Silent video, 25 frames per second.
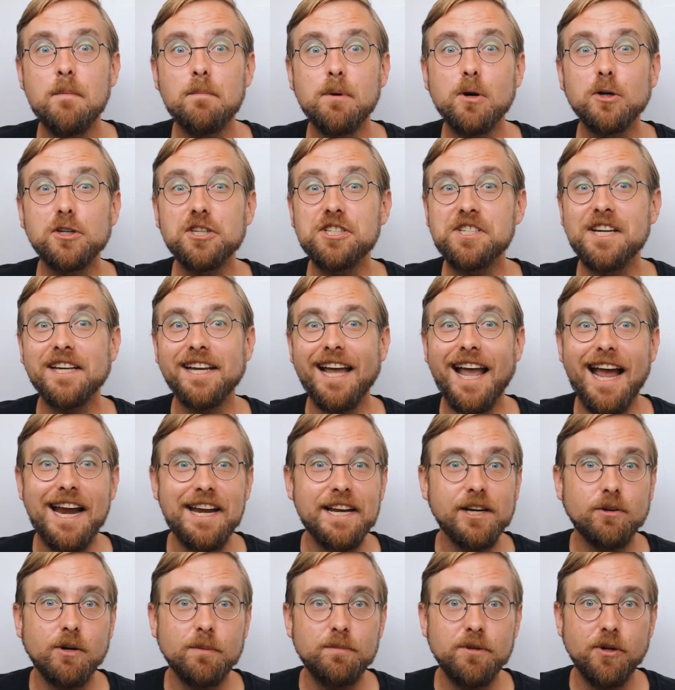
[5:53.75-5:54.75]
purchasing
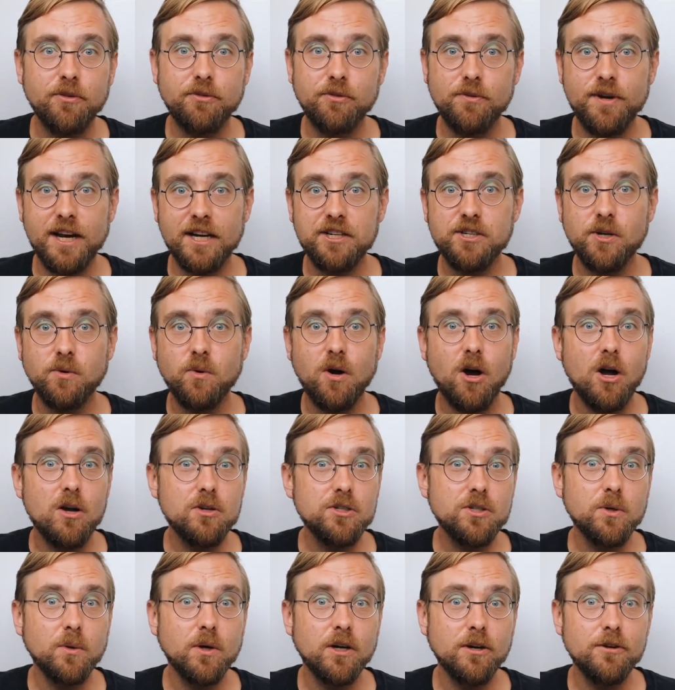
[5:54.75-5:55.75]
any crypto through Nexo
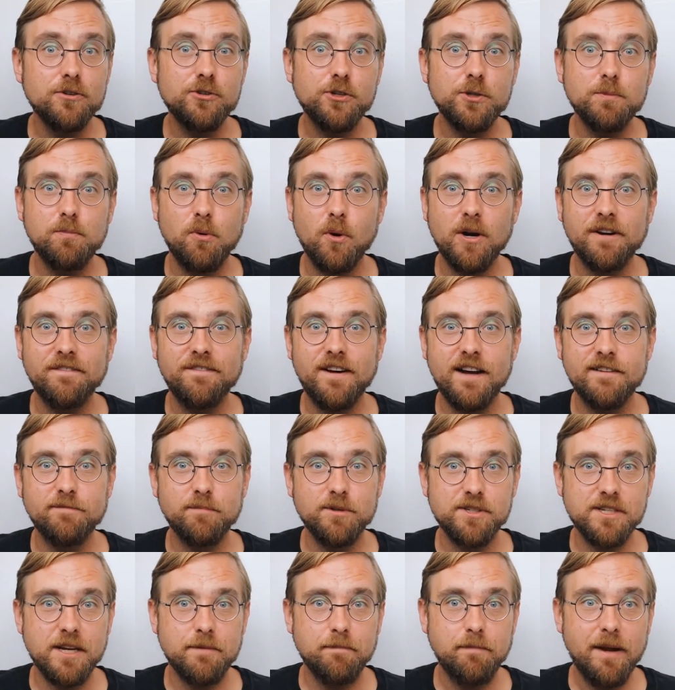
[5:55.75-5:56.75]
also earns you
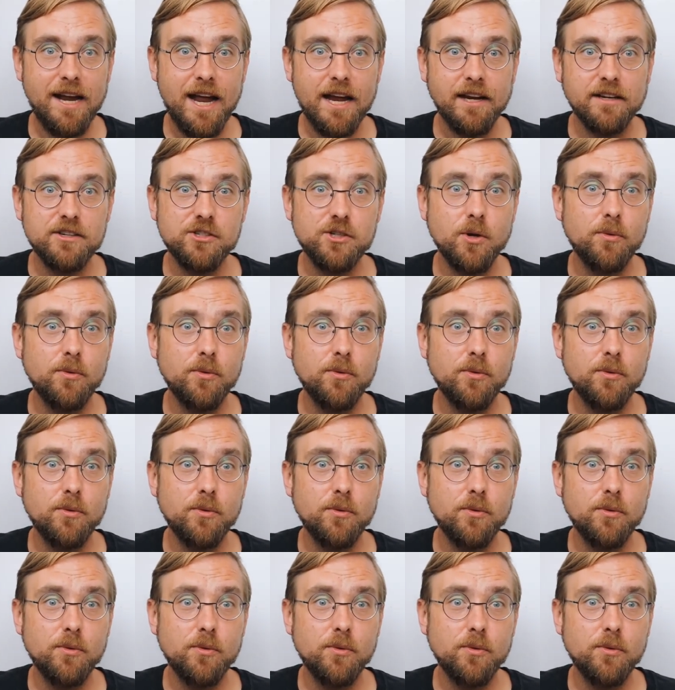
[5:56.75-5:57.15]
0.5% back,